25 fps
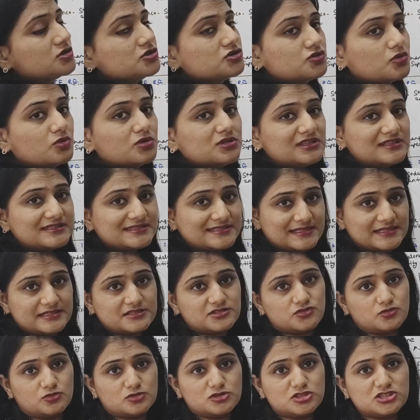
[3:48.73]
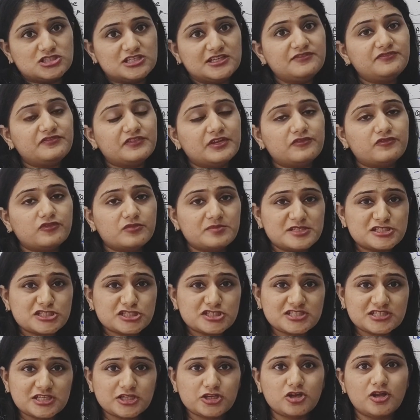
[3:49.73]
So the CISO, Chief
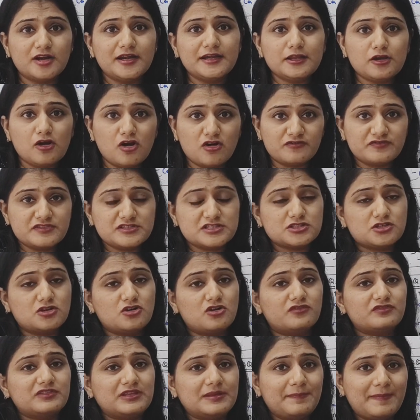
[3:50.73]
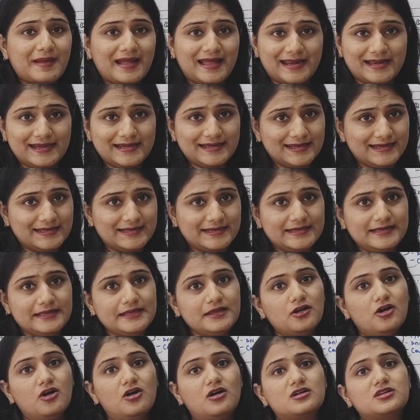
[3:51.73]
Information Security Officer of the parent
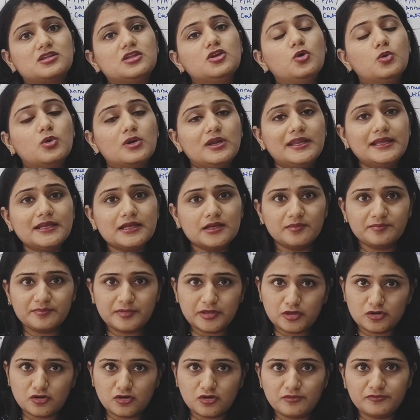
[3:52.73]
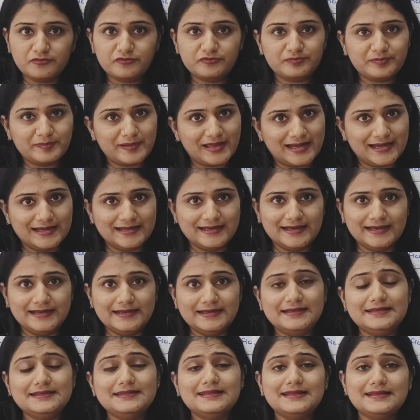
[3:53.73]
entity or the holding company of parent
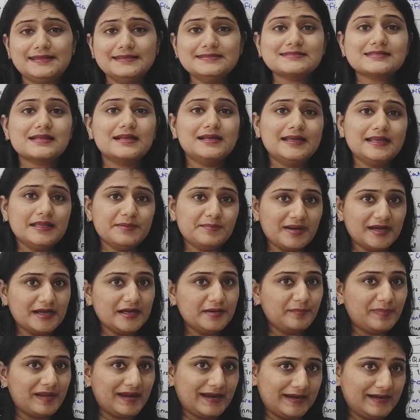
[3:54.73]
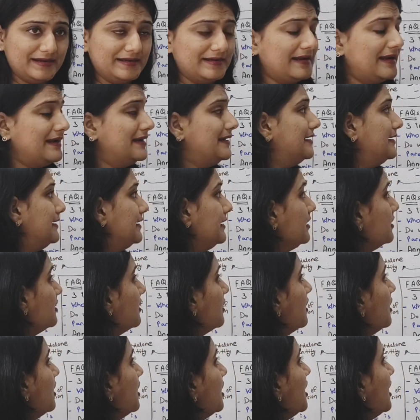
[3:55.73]
entity, that is ultimate parent entity,
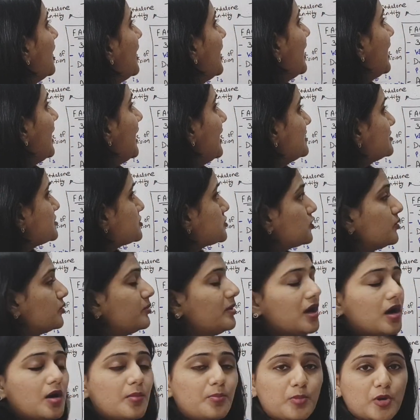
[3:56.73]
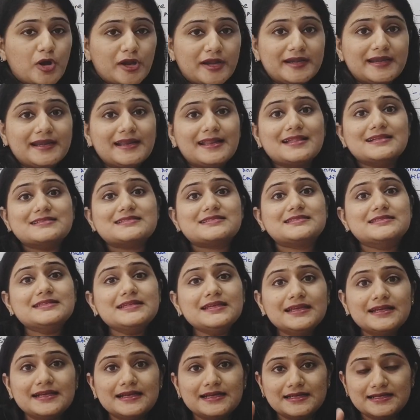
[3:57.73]
has to be appointed as the
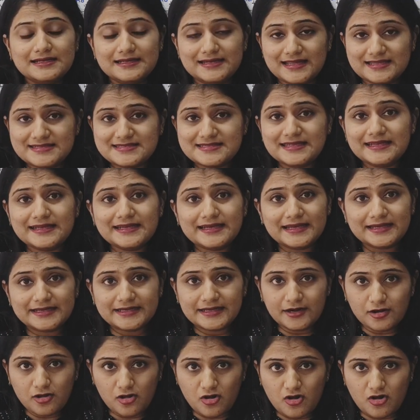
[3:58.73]
designated